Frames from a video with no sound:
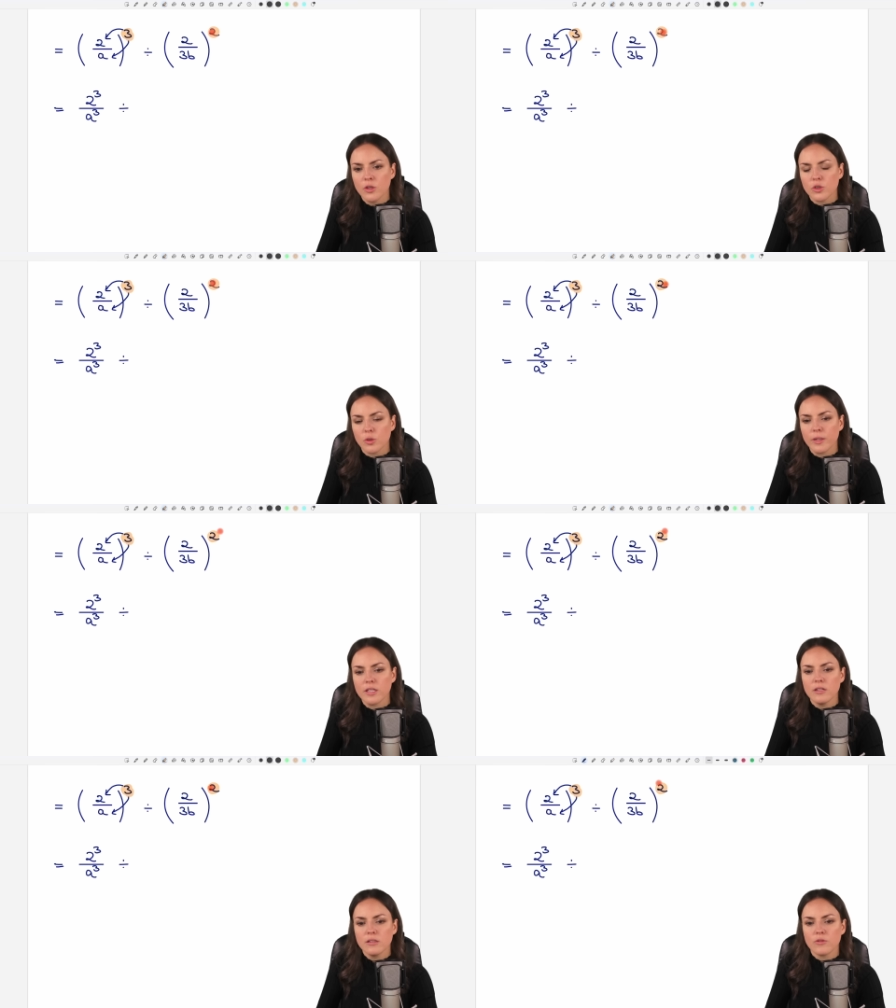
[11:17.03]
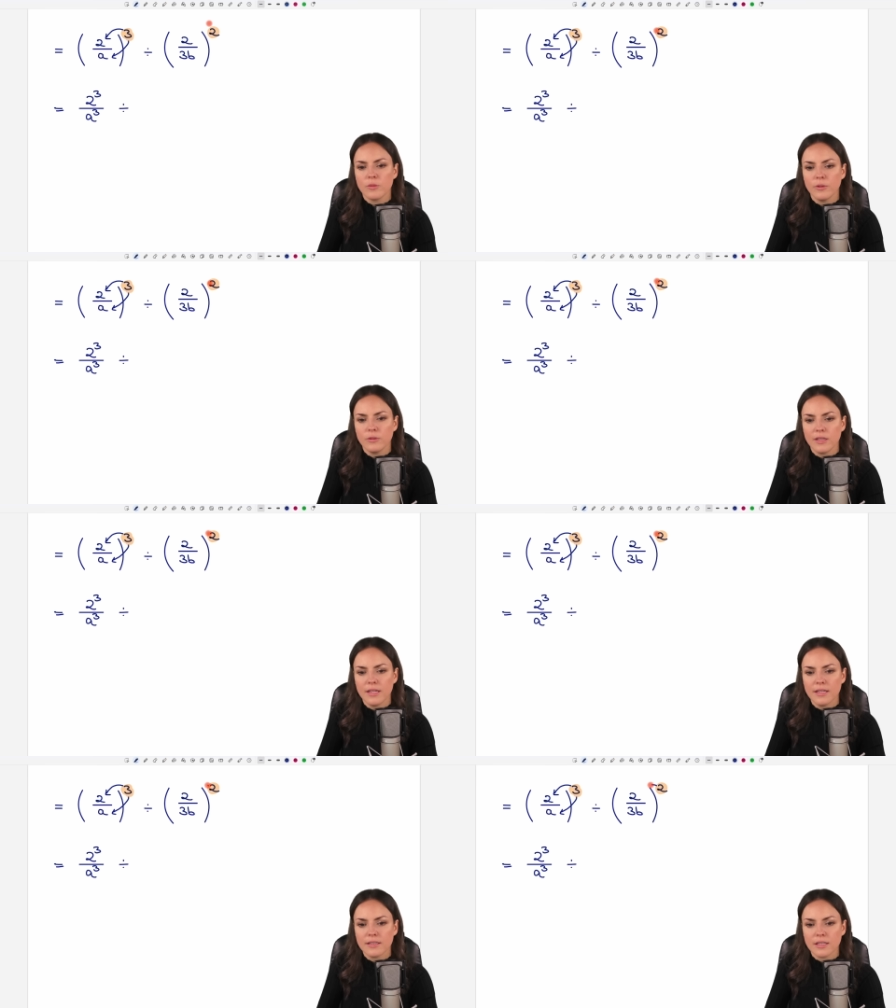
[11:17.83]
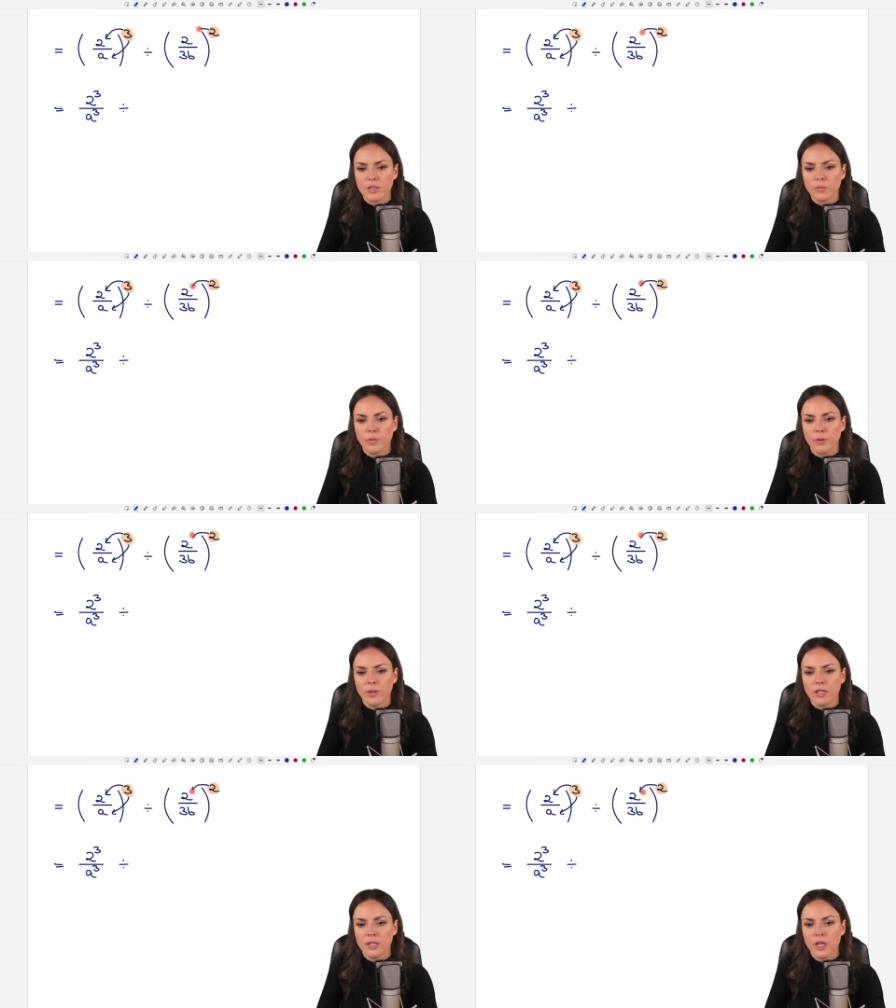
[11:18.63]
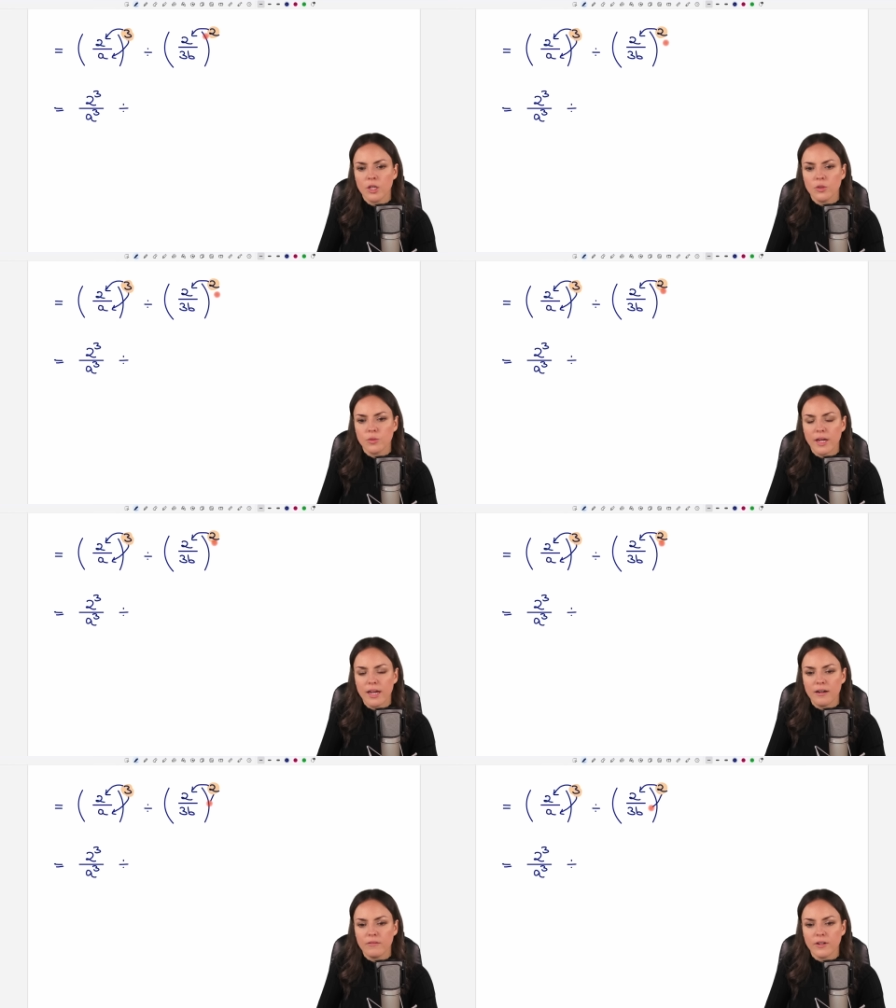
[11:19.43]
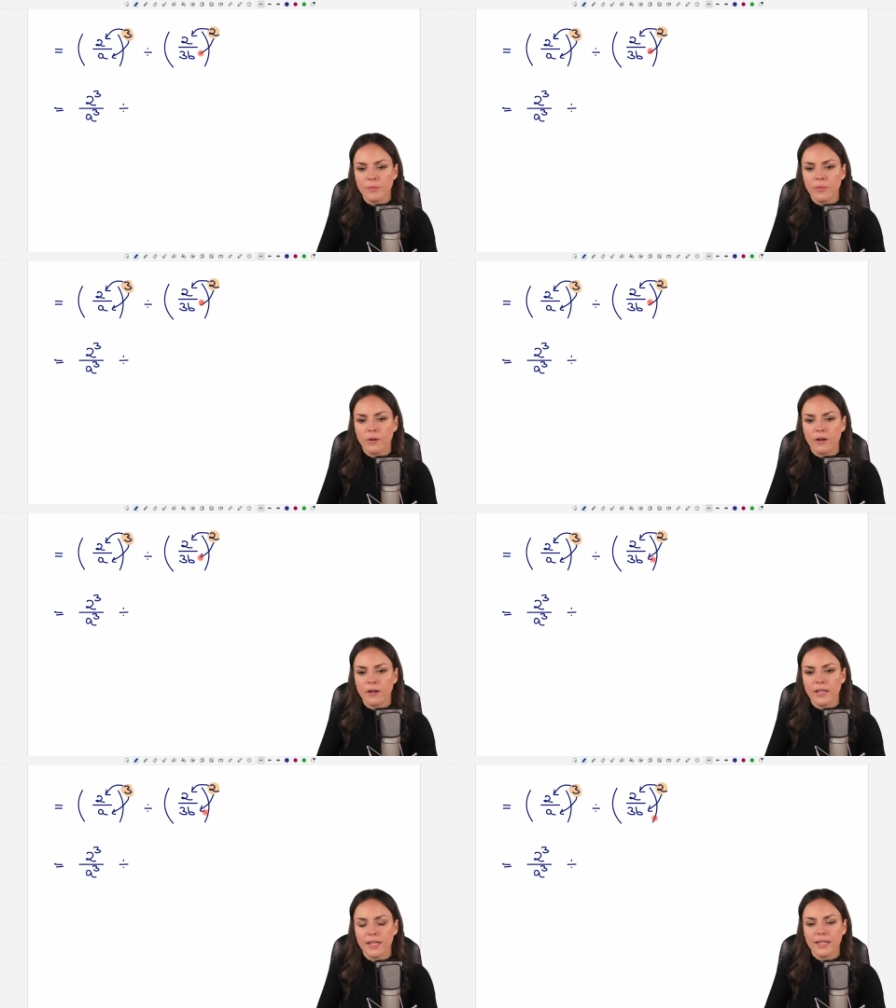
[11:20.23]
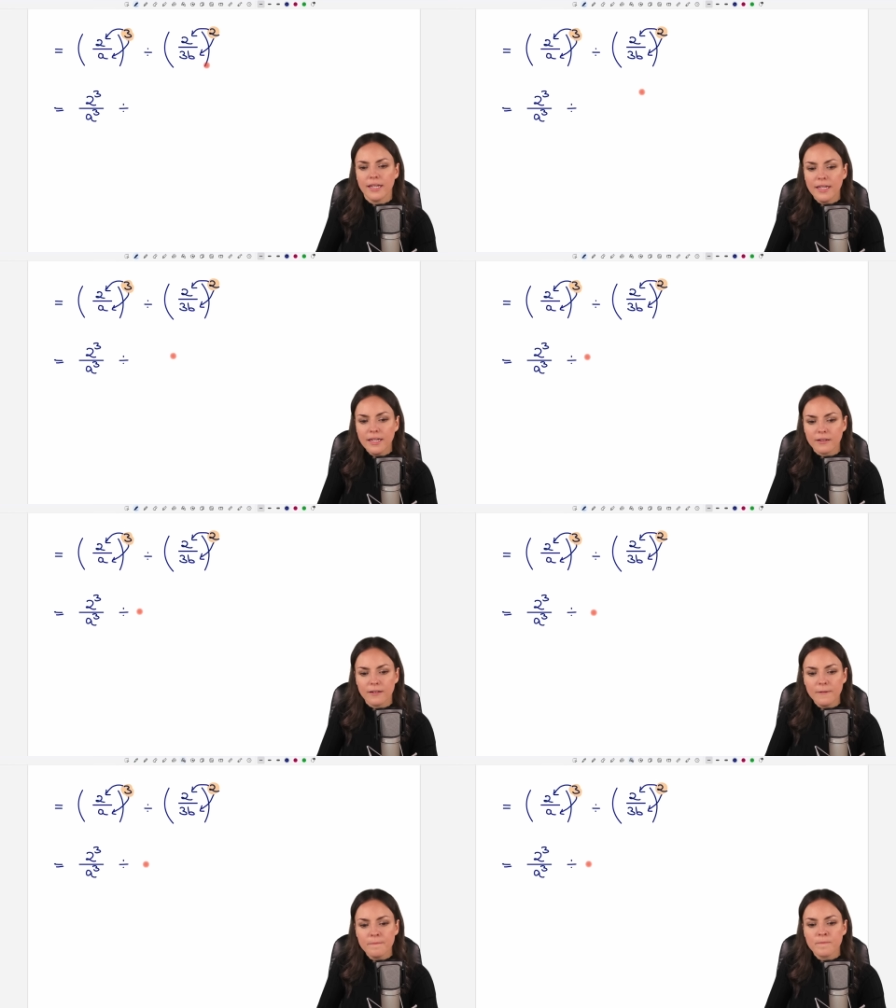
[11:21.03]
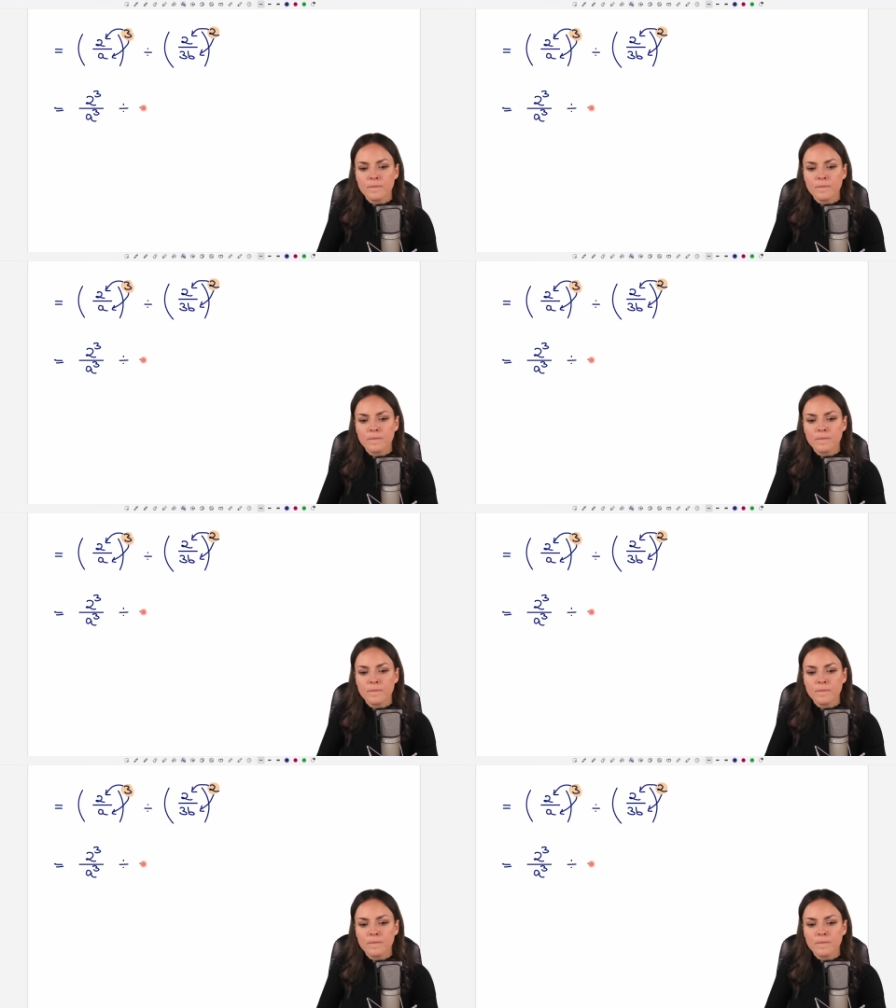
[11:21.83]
so we distribute this exponent to every part in here.